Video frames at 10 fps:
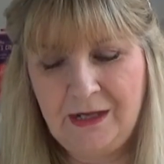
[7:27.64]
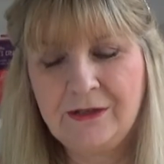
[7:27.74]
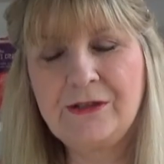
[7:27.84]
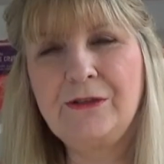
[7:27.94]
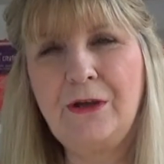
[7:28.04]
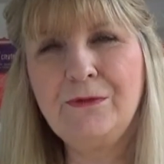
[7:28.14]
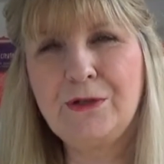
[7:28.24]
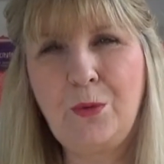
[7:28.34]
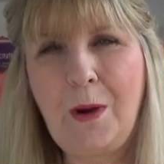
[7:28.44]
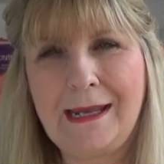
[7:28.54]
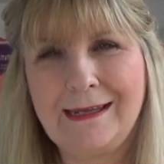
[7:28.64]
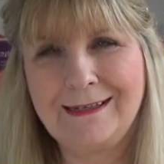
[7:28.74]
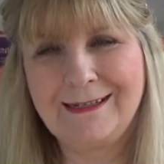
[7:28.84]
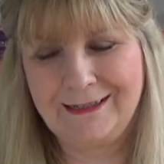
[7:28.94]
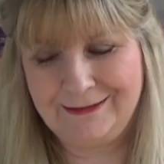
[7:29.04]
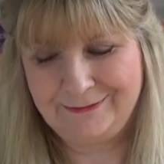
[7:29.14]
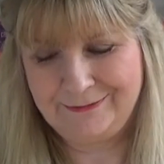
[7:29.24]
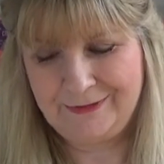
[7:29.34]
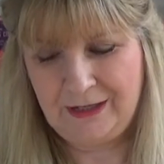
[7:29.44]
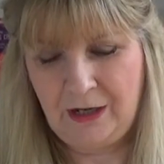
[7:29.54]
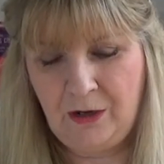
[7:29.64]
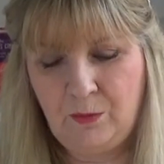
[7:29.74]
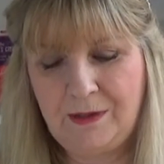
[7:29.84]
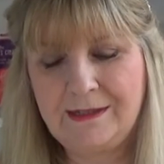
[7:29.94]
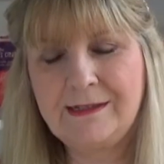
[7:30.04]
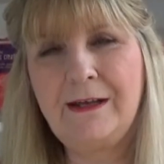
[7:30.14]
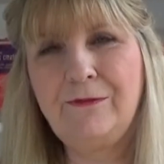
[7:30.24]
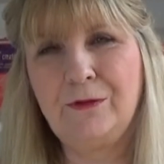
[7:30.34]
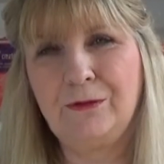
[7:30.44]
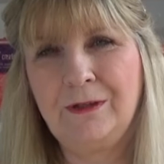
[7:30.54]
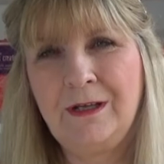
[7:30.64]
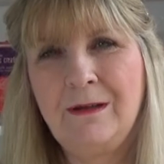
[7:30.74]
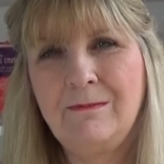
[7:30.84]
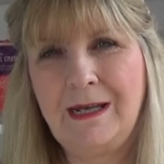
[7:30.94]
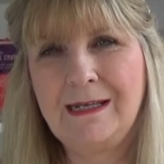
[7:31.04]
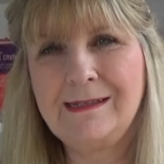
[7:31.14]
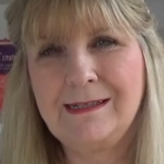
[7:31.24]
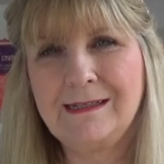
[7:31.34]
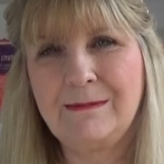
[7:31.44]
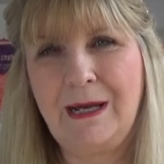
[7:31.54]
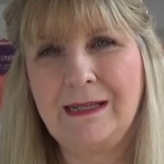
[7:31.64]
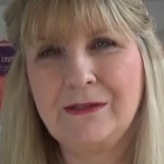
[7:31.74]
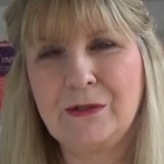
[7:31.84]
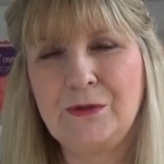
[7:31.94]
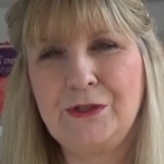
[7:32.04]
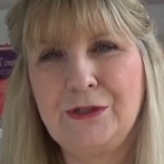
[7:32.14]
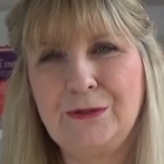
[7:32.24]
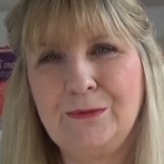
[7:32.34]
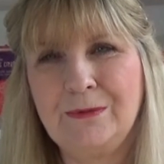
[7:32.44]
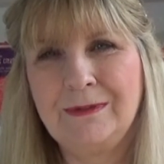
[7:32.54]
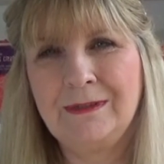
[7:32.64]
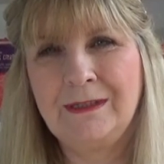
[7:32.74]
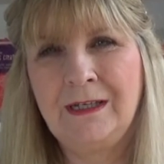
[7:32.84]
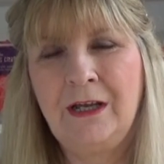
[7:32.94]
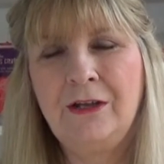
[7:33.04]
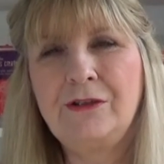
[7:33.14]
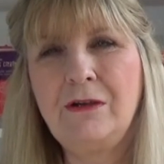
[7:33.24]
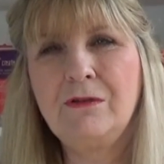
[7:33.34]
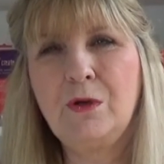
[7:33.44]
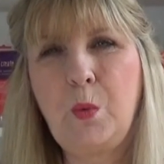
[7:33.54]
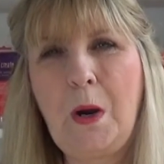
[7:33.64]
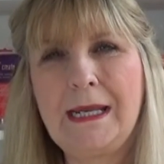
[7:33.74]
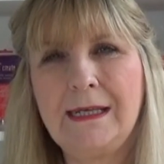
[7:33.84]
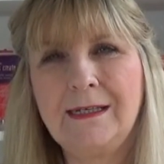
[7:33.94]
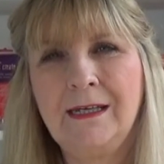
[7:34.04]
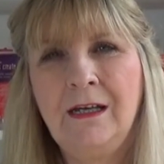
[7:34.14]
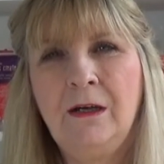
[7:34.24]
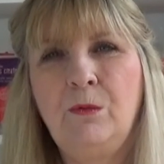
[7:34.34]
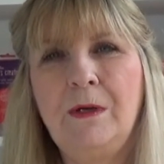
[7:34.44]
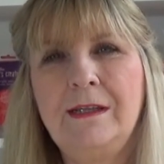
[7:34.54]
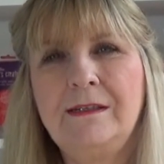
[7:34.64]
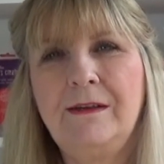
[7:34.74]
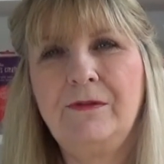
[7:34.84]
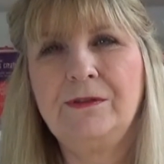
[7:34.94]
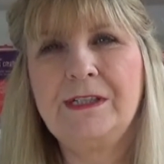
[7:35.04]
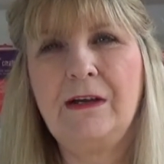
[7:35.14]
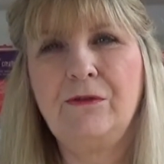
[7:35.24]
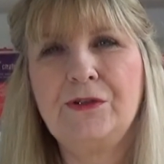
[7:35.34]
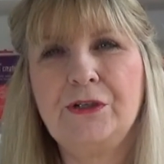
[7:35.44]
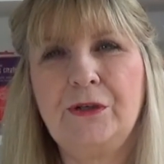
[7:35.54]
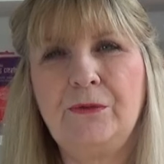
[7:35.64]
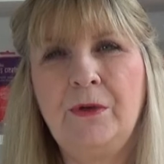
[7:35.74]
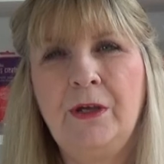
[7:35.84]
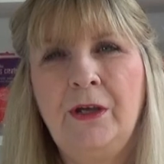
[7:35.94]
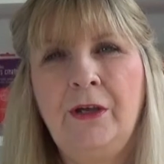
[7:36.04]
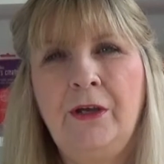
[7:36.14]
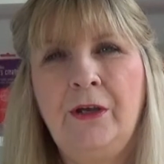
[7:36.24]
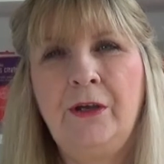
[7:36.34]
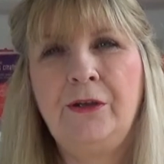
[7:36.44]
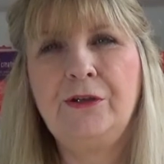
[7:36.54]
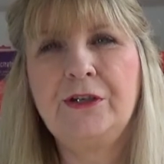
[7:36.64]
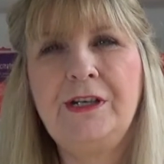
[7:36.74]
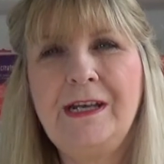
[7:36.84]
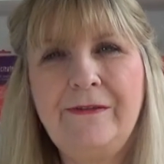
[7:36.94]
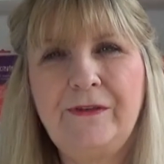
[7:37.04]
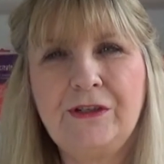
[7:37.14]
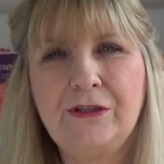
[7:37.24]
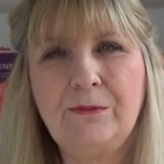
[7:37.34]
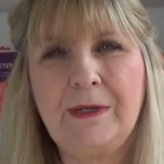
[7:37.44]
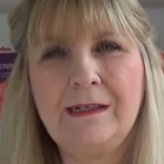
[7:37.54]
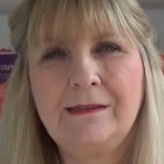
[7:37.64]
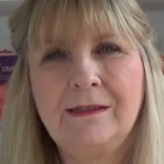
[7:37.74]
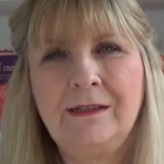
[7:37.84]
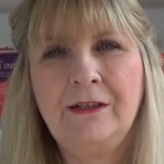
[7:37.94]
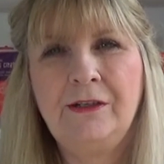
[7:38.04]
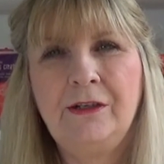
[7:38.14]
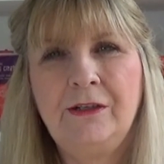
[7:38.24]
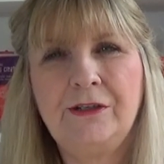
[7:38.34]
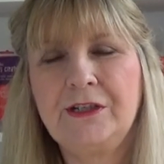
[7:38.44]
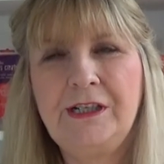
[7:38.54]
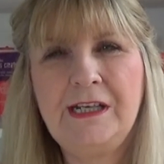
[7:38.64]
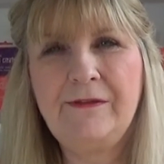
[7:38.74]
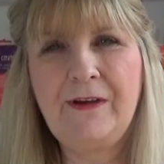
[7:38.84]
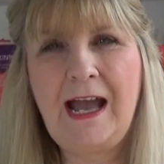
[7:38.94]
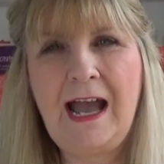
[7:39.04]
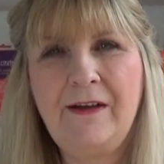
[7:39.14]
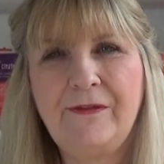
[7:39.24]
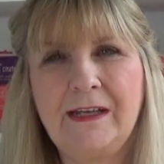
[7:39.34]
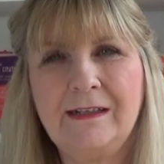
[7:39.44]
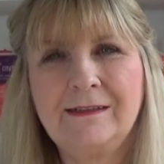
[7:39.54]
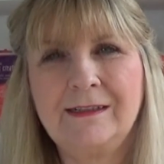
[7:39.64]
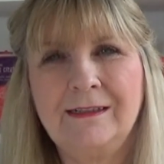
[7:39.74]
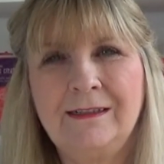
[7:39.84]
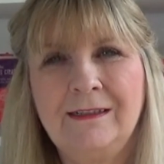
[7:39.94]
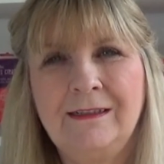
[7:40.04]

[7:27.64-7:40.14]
So don't quake when the devil makes his demands on you. Don't quake when the devil tells you, you can never do it. You can never have it.